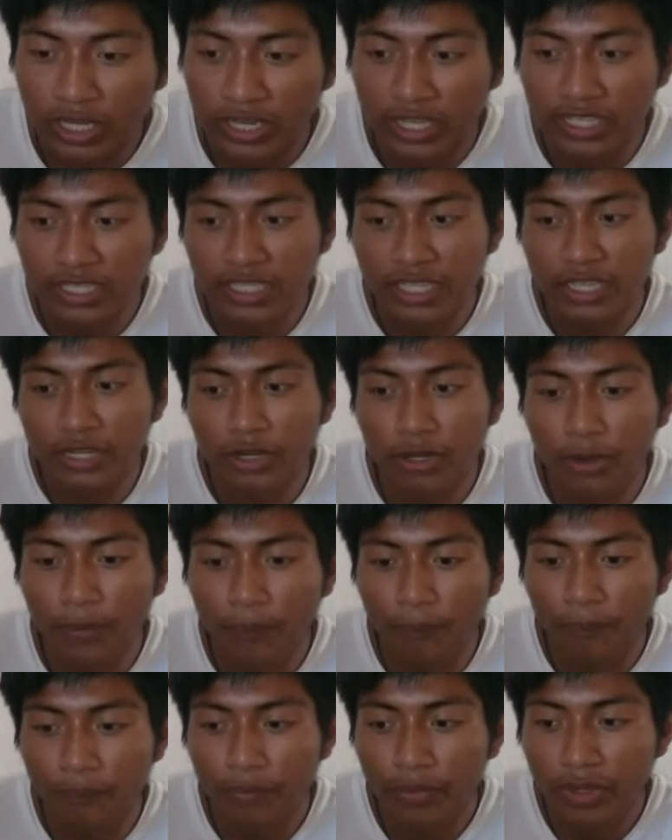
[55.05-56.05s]
It's
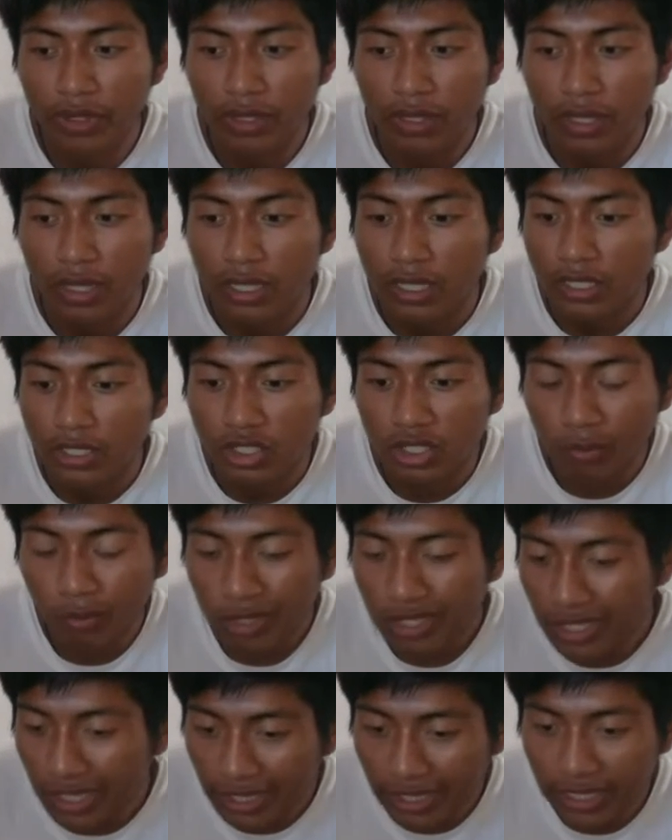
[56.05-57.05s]
either
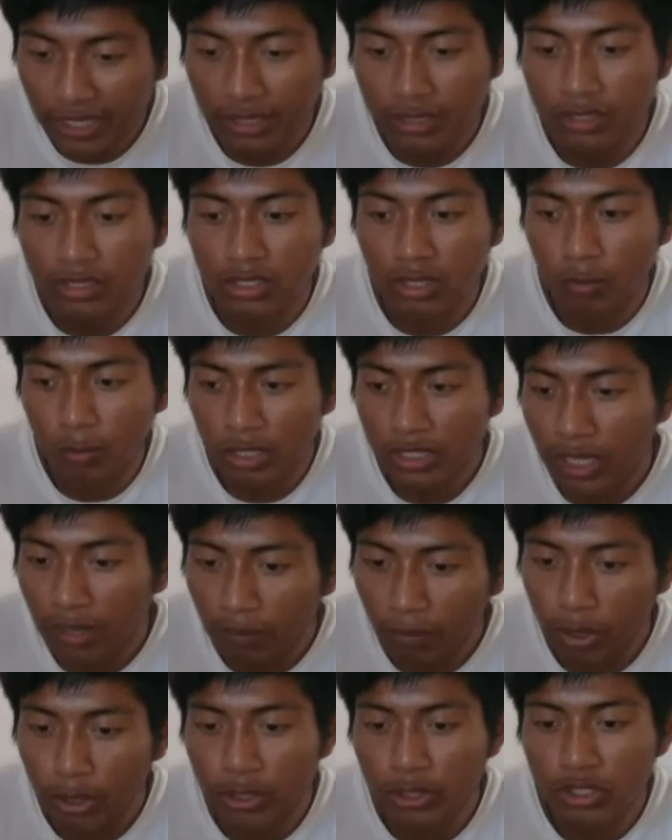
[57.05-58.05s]
someone got killed, someone
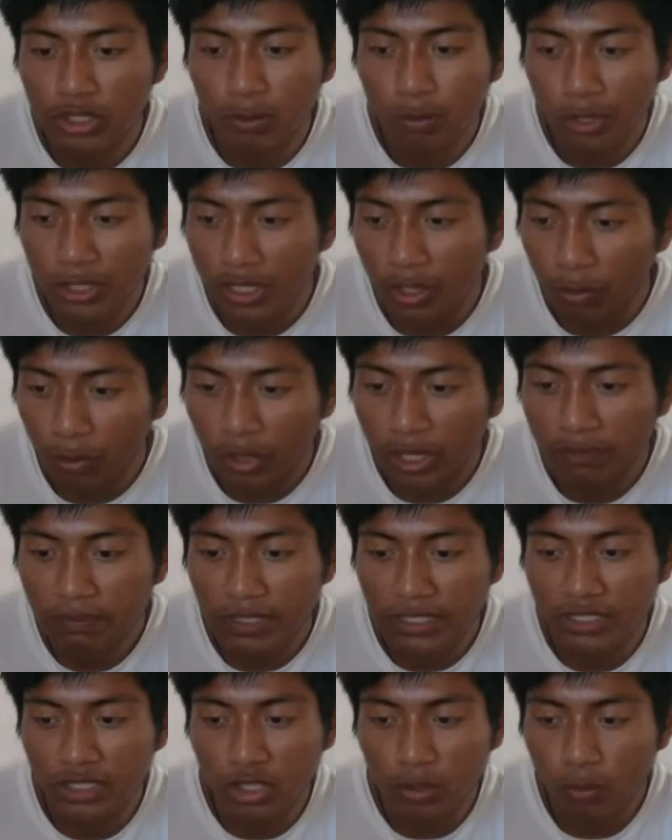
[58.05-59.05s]
got murdered, someone got
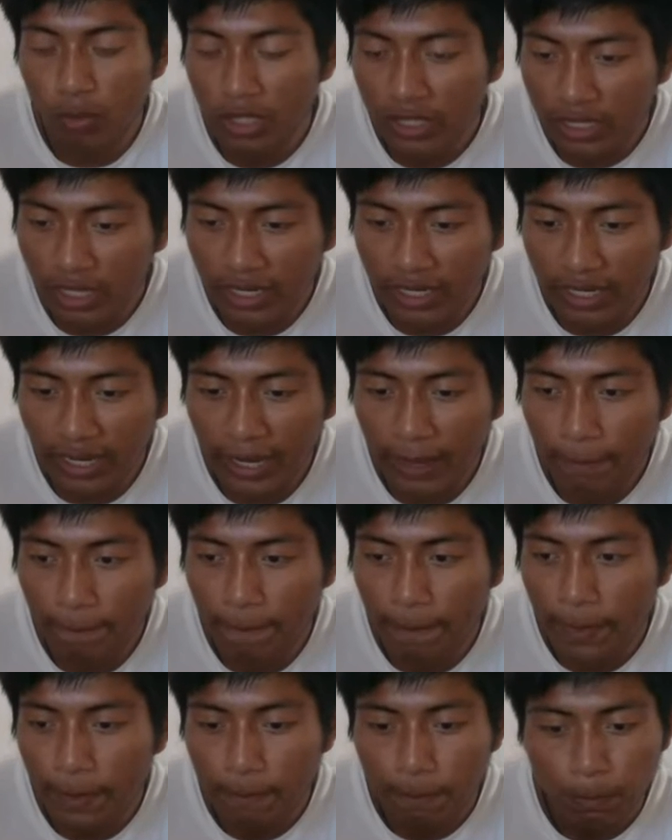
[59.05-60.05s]
raped, and someone got
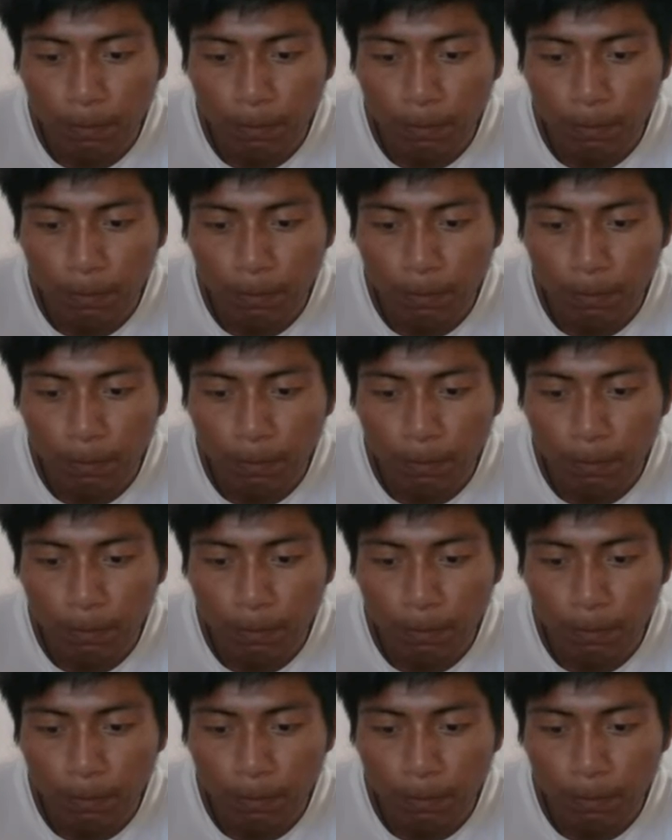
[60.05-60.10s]
um,